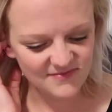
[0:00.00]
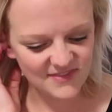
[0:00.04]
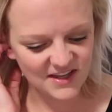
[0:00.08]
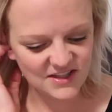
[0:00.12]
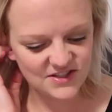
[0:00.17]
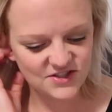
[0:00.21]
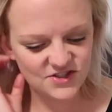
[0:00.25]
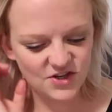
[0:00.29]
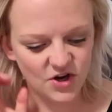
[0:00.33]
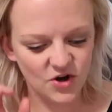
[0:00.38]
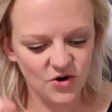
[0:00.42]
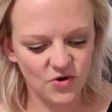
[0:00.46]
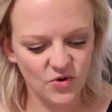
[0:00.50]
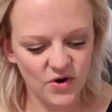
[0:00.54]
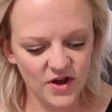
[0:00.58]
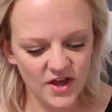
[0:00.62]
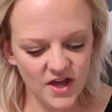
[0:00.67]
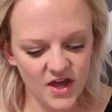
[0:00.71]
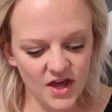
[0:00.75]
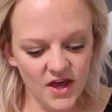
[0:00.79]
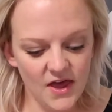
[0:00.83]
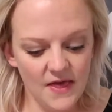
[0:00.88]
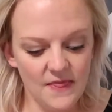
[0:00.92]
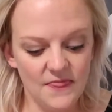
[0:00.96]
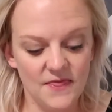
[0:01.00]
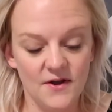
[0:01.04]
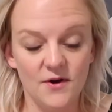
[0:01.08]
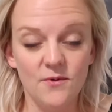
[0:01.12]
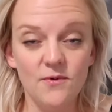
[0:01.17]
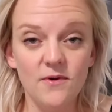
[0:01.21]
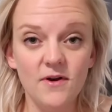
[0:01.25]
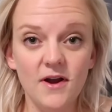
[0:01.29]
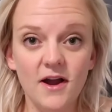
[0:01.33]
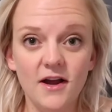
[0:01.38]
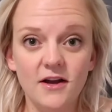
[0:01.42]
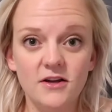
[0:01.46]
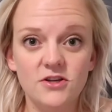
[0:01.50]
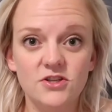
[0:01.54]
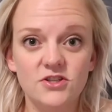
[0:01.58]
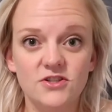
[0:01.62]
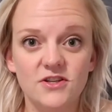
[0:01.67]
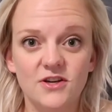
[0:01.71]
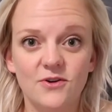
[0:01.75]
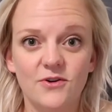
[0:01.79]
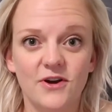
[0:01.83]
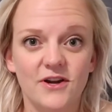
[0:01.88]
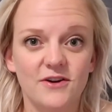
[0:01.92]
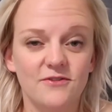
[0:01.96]
So there were
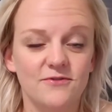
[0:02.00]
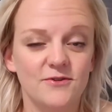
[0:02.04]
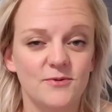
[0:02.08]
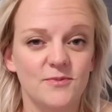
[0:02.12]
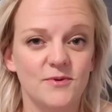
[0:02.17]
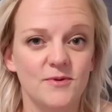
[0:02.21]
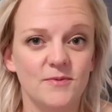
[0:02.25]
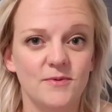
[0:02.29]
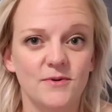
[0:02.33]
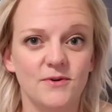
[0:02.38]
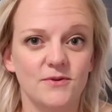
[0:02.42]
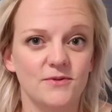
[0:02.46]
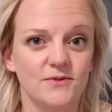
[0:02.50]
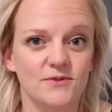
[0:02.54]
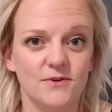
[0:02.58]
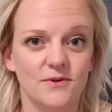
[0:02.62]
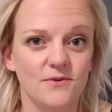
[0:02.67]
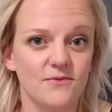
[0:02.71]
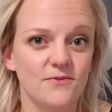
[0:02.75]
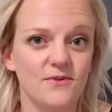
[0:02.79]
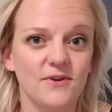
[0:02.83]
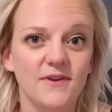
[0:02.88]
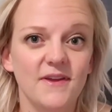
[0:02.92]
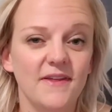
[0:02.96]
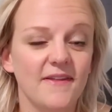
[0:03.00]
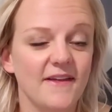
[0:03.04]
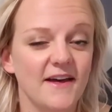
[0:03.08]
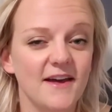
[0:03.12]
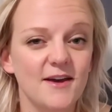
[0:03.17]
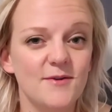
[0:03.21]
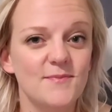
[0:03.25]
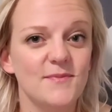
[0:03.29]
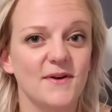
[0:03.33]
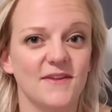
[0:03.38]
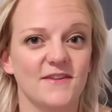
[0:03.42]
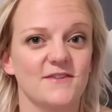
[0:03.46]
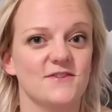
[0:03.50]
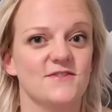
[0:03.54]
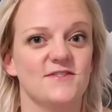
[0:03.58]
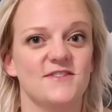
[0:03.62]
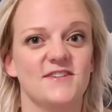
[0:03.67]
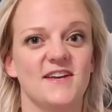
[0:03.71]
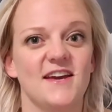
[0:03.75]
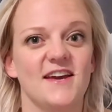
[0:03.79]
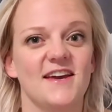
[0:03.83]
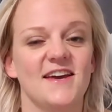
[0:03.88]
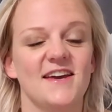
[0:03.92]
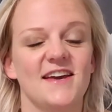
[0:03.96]
actually quite a few people who don't really like Mother's
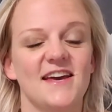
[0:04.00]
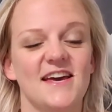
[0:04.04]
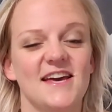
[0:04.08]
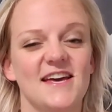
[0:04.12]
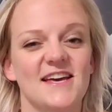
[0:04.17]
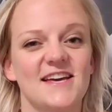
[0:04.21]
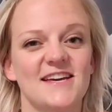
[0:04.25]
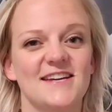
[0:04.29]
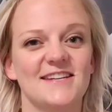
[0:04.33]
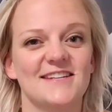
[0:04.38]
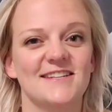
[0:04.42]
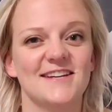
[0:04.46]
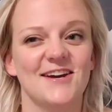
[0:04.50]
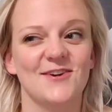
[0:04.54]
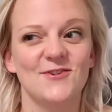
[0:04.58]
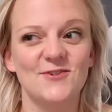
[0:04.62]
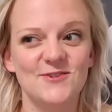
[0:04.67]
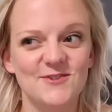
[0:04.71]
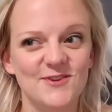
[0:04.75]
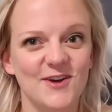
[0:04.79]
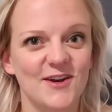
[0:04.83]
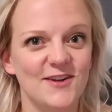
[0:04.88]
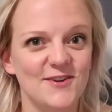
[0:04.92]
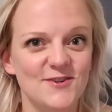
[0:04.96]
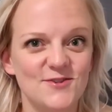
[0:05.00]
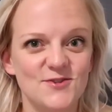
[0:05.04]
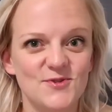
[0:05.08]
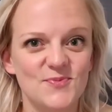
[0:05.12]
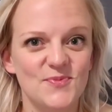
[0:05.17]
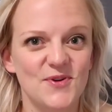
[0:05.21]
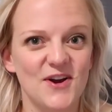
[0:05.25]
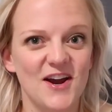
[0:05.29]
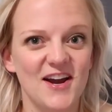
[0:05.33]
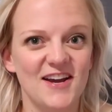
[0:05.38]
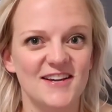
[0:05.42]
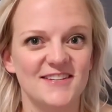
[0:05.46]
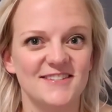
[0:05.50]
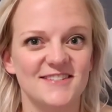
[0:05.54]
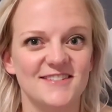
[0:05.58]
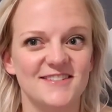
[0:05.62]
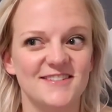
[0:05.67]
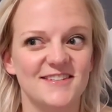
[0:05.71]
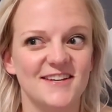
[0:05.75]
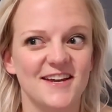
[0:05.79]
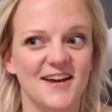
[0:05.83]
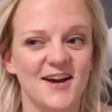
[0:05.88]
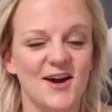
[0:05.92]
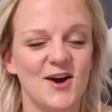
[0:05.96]
Day, and I was kind of
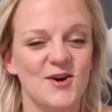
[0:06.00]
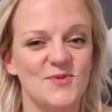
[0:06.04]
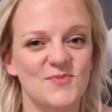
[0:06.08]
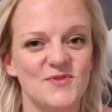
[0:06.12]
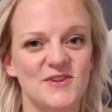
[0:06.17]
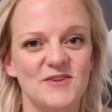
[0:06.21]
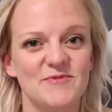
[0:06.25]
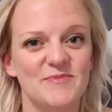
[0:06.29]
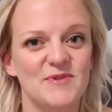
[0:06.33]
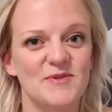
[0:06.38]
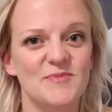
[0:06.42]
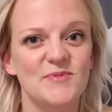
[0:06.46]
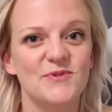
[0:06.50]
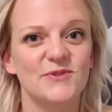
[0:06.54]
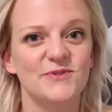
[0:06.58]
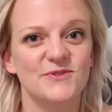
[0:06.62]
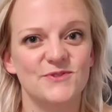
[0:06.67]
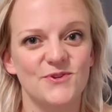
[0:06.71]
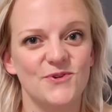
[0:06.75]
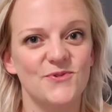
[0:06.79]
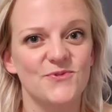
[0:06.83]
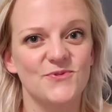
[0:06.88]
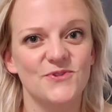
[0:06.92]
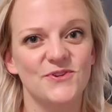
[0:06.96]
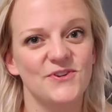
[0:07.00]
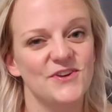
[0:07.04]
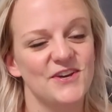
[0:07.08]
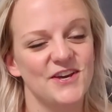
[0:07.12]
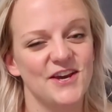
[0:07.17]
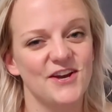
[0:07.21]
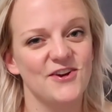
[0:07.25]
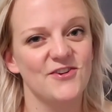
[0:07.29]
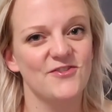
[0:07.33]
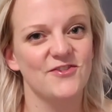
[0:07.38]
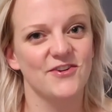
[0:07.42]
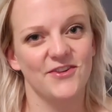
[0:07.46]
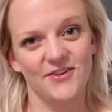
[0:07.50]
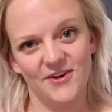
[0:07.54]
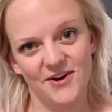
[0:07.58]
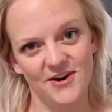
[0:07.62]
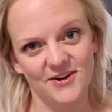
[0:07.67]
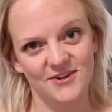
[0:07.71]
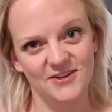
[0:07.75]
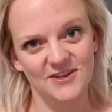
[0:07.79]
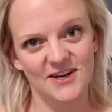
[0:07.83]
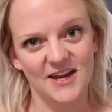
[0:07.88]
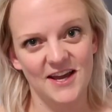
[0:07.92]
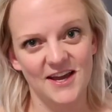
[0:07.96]
surprised at how many people don't really care for the
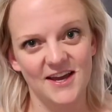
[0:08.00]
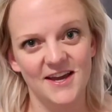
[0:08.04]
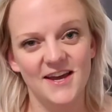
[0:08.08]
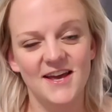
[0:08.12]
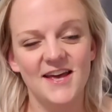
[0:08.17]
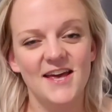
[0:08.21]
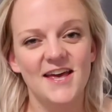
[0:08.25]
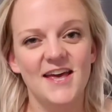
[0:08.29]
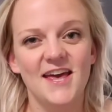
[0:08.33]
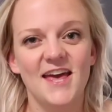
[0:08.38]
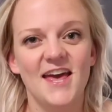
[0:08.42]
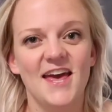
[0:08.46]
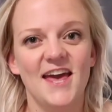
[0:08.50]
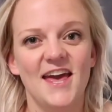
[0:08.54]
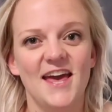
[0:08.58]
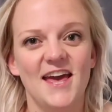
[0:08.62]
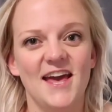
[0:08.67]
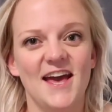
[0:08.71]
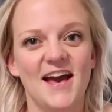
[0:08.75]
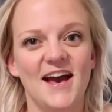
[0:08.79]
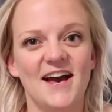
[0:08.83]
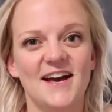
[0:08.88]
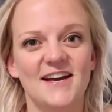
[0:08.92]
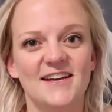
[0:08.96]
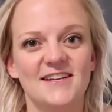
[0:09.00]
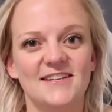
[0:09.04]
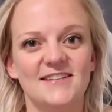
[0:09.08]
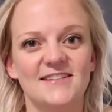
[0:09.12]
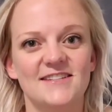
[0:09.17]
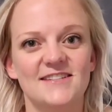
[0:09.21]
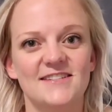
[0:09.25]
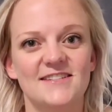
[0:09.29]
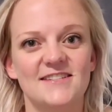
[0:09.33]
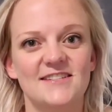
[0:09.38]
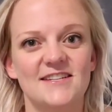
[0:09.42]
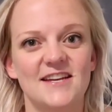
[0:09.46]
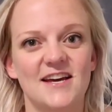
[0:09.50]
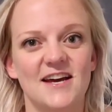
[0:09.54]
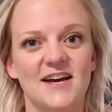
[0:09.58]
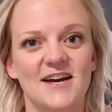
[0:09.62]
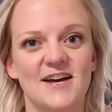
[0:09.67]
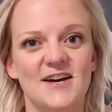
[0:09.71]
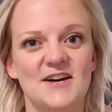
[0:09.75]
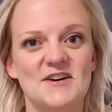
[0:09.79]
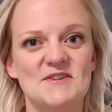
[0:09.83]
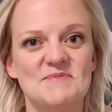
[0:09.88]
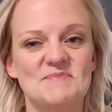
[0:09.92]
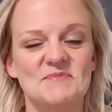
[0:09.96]
holiday. And
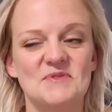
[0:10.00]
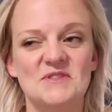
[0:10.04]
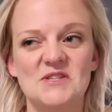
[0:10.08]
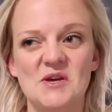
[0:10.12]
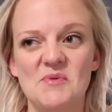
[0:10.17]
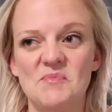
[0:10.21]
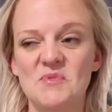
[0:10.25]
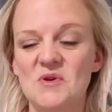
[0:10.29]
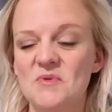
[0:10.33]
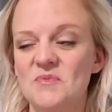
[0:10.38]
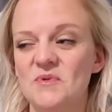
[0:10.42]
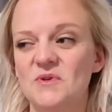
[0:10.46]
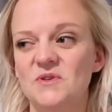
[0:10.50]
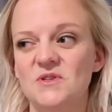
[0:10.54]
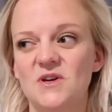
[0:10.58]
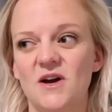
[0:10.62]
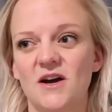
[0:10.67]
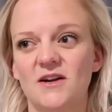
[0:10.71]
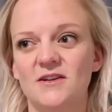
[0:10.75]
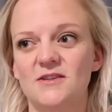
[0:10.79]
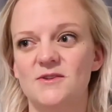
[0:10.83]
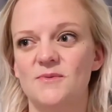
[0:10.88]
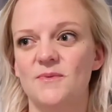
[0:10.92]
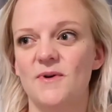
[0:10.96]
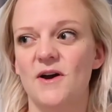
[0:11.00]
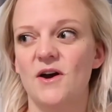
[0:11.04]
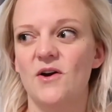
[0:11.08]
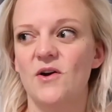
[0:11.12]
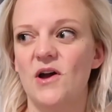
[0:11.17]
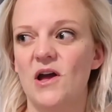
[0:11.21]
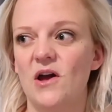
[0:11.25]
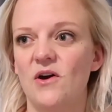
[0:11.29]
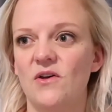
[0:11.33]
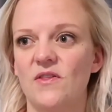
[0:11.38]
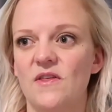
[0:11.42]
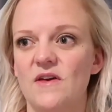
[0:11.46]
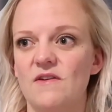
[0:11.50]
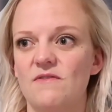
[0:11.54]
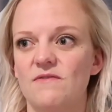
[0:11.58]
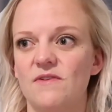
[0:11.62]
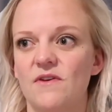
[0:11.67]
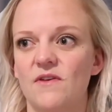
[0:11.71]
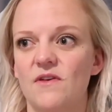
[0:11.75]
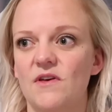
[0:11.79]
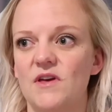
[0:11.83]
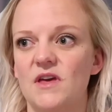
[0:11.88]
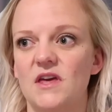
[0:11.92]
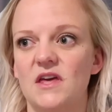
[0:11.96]
some people talked about how they
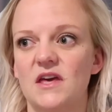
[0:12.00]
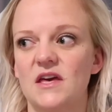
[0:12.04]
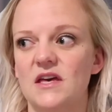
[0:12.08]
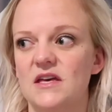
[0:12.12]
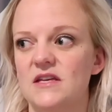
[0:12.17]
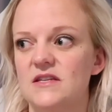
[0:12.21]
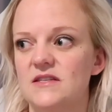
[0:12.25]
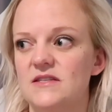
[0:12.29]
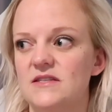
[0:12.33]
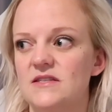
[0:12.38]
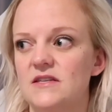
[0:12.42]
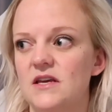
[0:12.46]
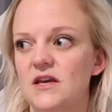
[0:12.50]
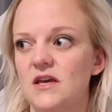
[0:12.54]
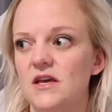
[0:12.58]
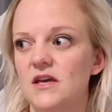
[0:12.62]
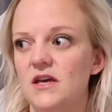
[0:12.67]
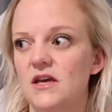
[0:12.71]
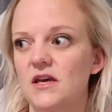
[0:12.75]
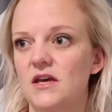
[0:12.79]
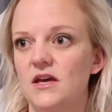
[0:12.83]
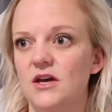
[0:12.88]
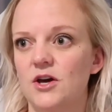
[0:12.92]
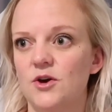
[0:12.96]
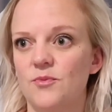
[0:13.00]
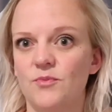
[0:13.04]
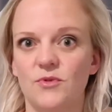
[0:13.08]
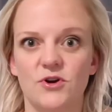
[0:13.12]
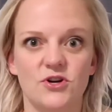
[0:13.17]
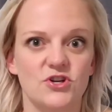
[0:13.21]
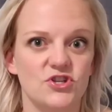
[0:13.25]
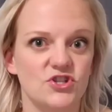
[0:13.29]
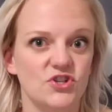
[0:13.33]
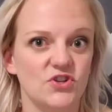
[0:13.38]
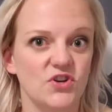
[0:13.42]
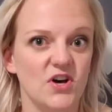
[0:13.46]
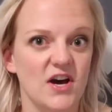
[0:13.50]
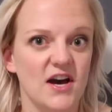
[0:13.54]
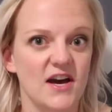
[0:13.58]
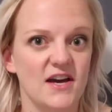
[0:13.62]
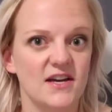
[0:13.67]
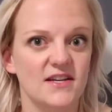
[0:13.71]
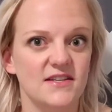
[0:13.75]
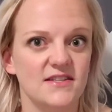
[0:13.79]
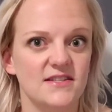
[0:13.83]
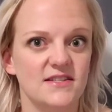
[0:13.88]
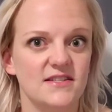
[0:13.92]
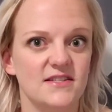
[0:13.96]
feel like it's
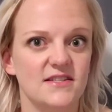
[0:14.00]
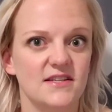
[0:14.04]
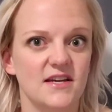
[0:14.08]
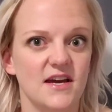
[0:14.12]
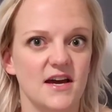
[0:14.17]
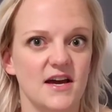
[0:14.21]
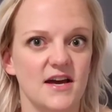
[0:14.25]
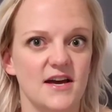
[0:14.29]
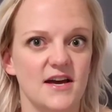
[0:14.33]
commercialized.